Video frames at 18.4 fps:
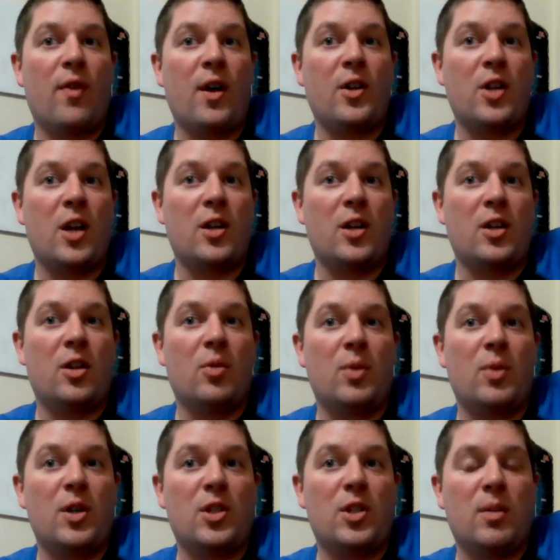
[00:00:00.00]
attended the
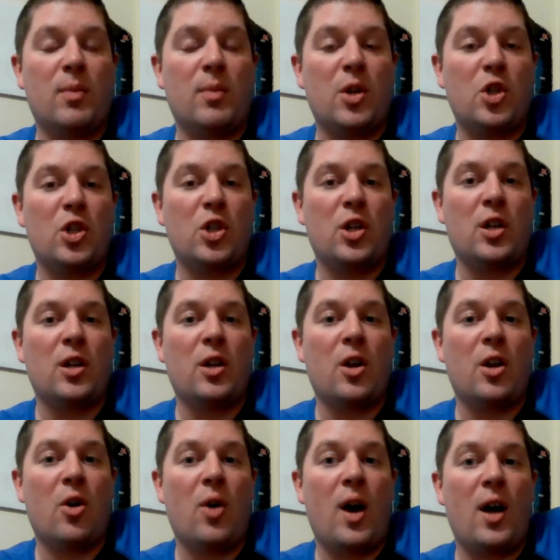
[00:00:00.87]
recent Michigan
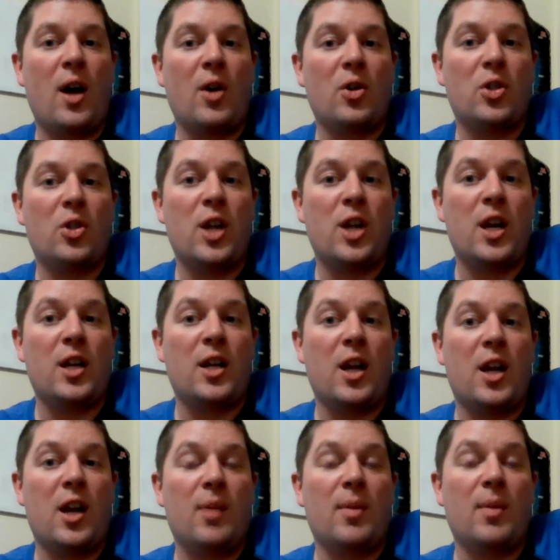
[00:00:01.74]
and Ohio State
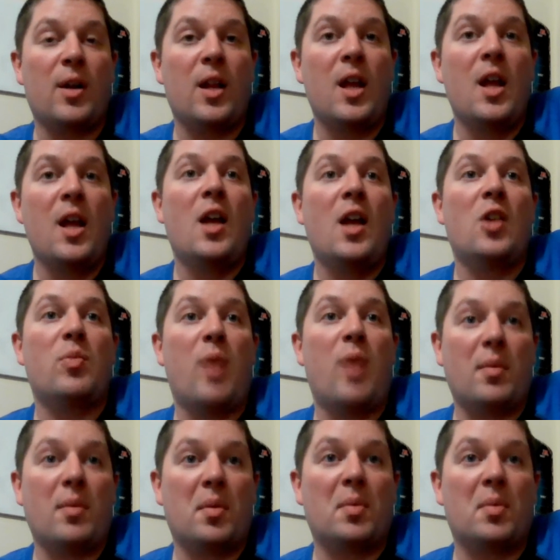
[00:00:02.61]
game, and he's
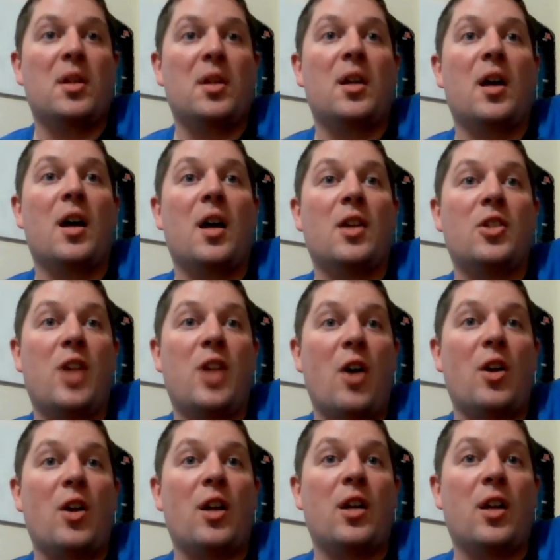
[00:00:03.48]
probably
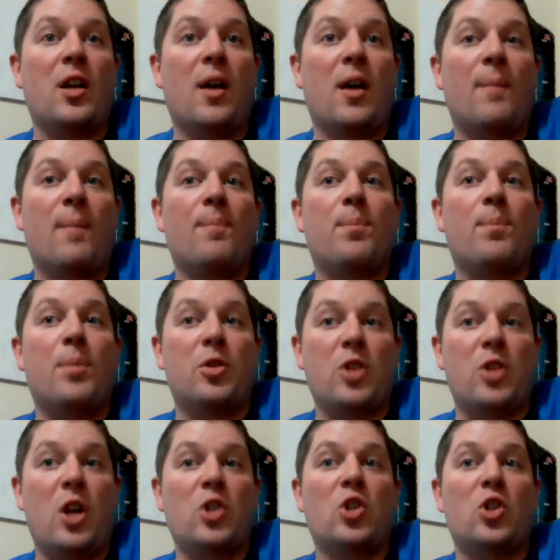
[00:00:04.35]
scouting
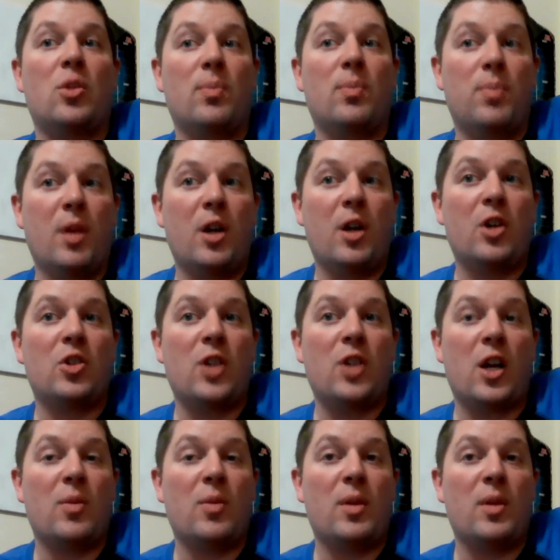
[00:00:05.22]
potential players
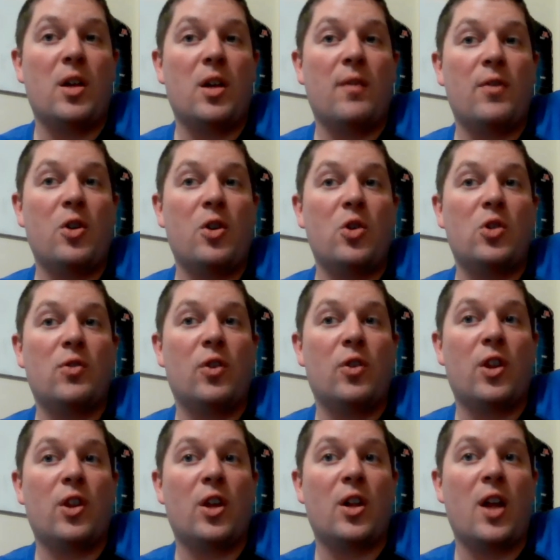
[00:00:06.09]
that could be of use
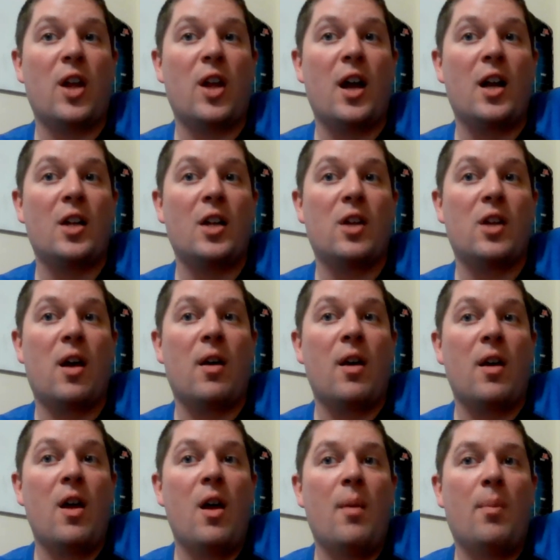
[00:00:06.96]
for the Lions,
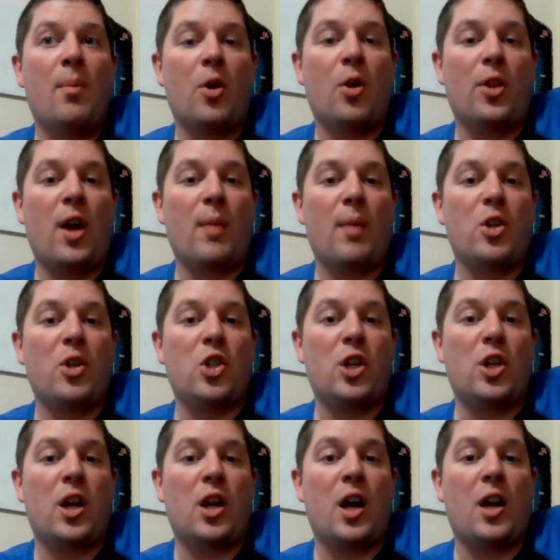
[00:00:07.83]
both on
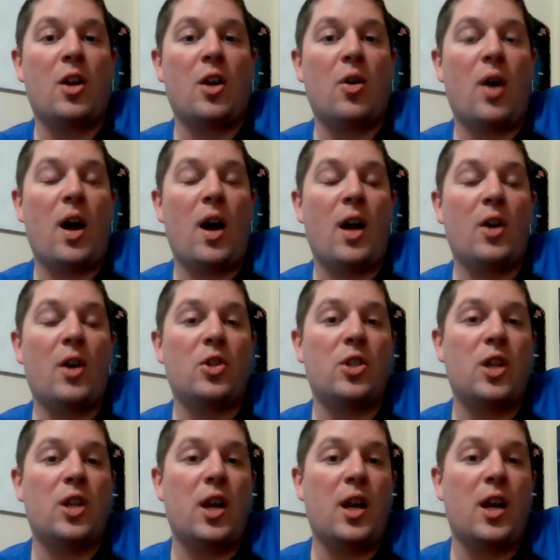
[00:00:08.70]
Michigan and Ohio
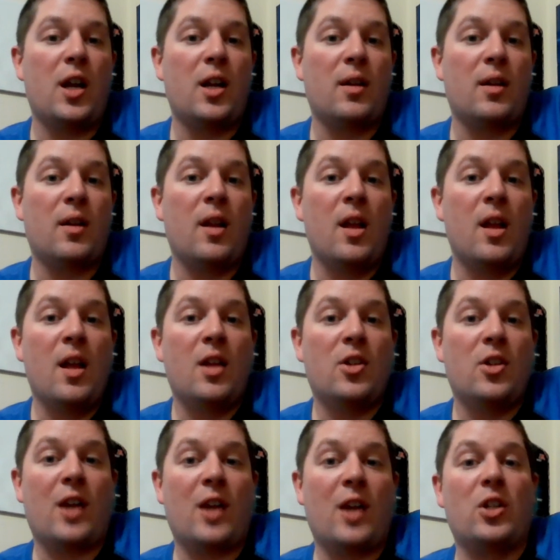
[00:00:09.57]
State. And
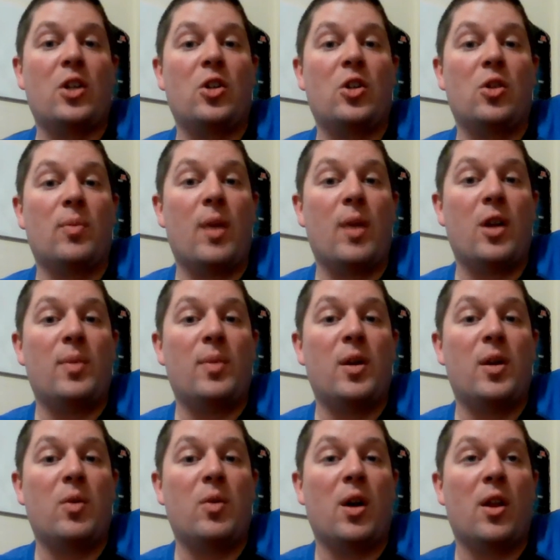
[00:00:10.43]
Zach Zinter might
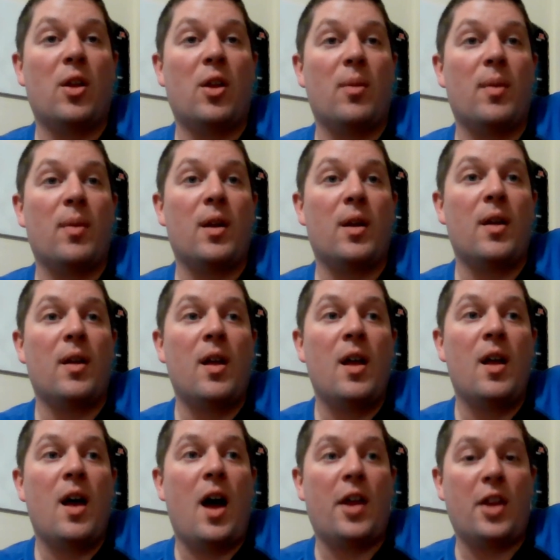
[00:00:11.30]
be one of them. And
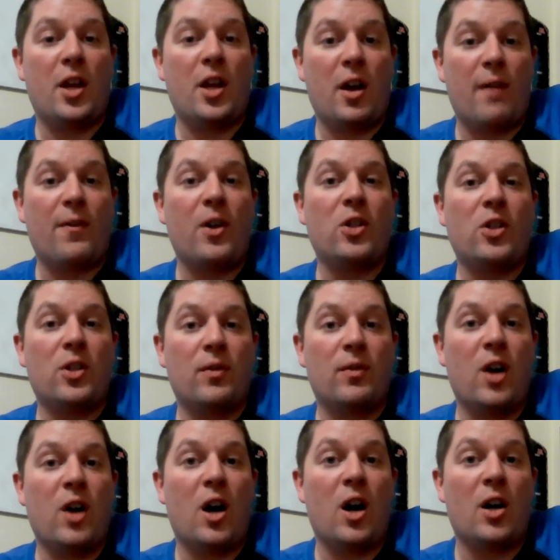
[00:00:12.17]
I think offensive
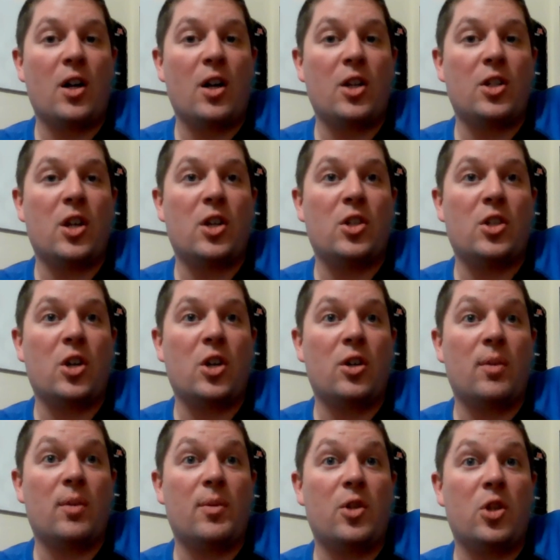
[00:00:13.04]
guard is
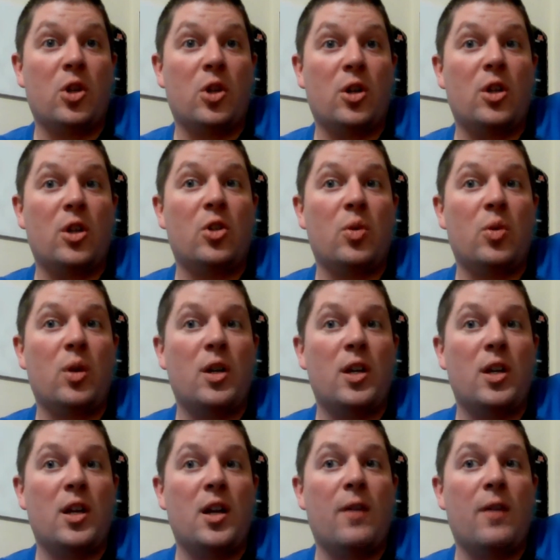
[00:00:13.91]
starting to turn into a
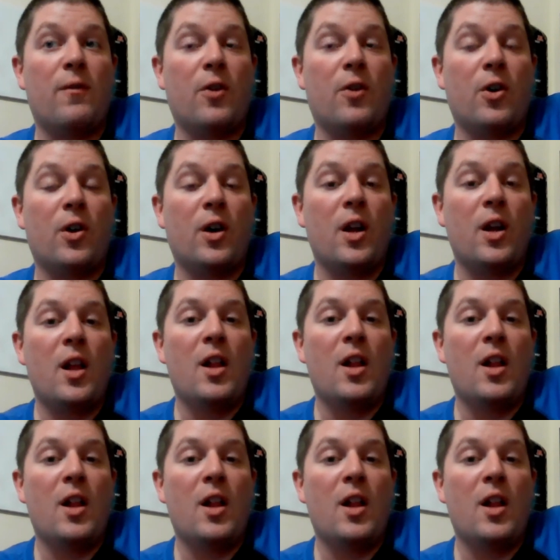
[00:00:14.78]
need for